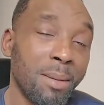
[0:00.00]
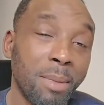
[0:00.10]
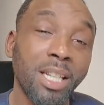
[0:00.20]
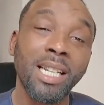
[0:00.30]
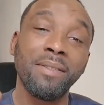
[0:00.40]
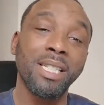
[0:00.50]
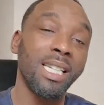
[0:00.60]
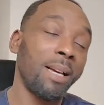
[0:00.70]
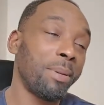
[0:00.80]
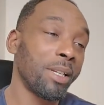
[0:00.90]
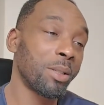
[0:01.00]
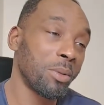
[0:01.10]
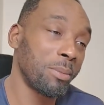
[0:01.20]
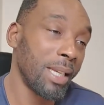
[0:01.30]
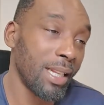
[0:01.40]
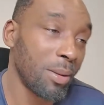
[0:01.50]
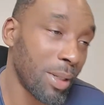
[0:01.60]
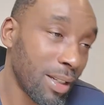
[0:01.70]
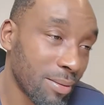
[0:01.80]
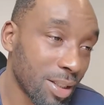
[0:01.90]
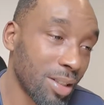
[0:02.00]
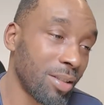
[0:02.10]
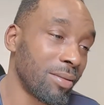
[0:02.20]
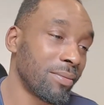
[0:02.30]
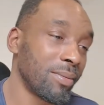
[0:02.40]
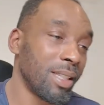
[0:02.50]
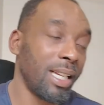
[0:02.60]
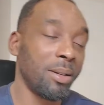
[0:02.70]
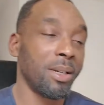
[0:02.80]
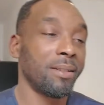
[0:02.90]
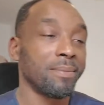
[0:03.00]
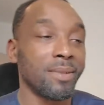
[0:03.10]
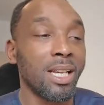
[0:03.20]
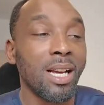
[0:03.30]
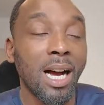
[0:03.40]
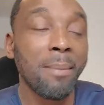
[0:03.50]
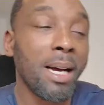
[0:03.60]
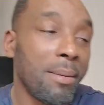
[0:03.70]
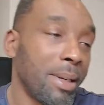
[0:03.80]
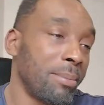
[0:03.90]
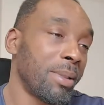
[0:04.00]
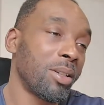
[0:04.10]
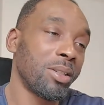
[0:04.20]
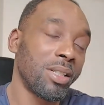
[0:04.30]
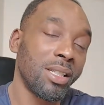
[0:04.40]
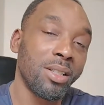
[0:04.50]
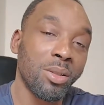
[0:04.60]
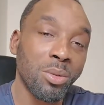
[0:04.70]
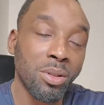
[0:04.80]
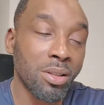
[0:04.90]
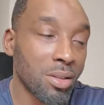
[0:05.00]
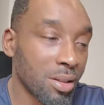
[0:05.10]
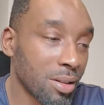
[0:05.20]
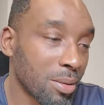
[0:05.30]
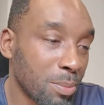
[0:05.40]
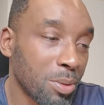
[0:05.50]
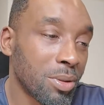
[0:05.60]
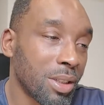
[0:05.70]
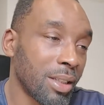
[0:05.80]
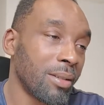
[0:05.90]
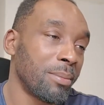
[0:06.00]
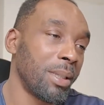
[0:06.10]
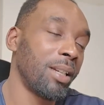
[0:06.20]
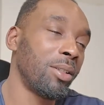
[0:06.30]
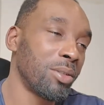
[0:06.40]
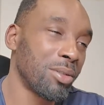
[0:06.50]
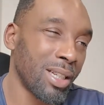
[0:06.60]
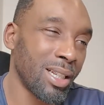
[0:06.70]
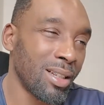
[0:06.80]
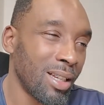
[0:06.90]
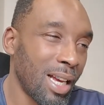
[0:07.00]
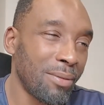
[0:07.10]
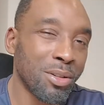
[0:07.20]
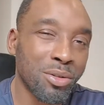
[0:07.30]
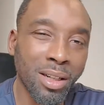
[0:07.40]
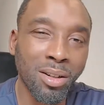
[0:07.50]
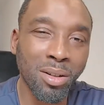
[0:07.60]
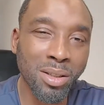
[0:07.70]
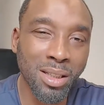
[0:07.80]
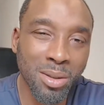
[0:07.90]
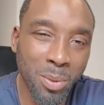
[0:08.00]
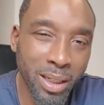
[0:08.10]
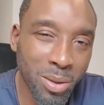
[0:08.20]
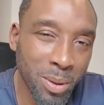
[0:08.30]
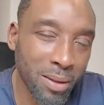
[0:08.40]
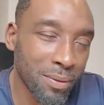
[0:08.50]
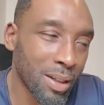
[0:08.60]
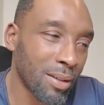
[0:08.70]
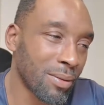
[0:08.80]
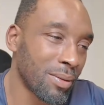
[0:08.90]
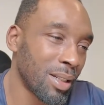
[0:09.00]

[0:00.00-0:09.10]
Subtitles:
But you never see that person with me anyway. So anyway, I'm out, man, because this is all nonsense, bullshit. Peter Andre having dreadlocks in 2025.